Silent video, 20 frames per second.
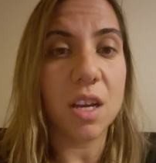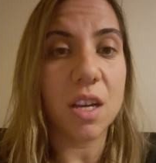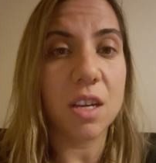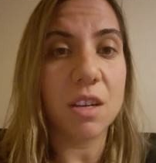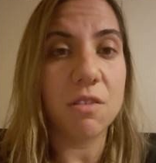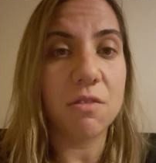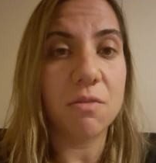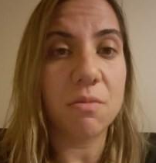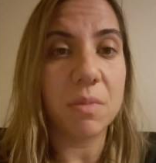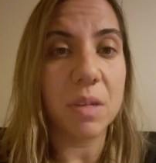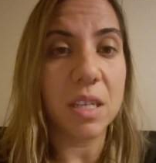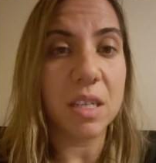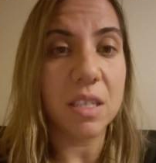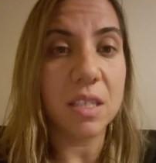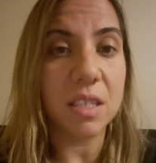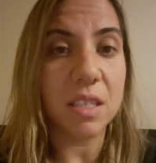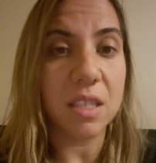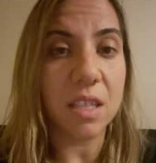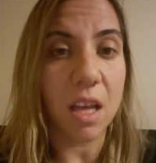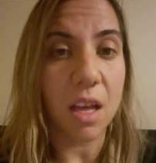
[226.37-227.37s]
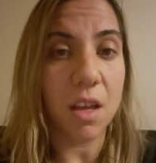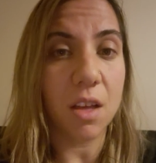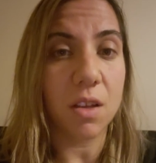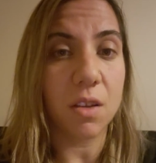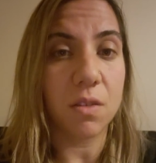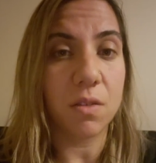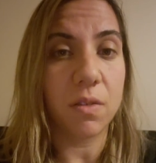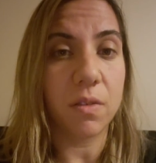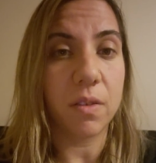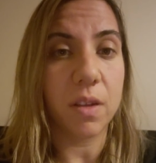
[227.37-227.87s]
of
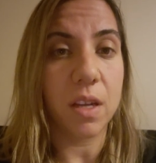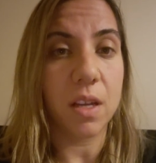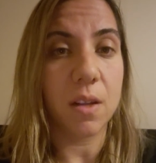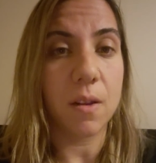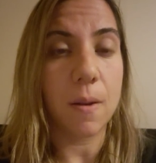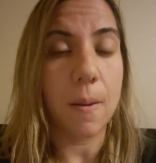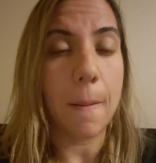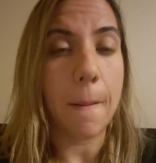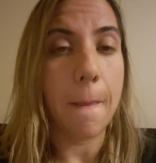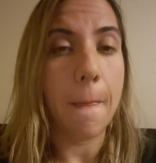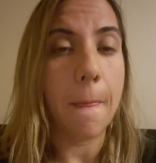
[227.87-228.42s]
myself. And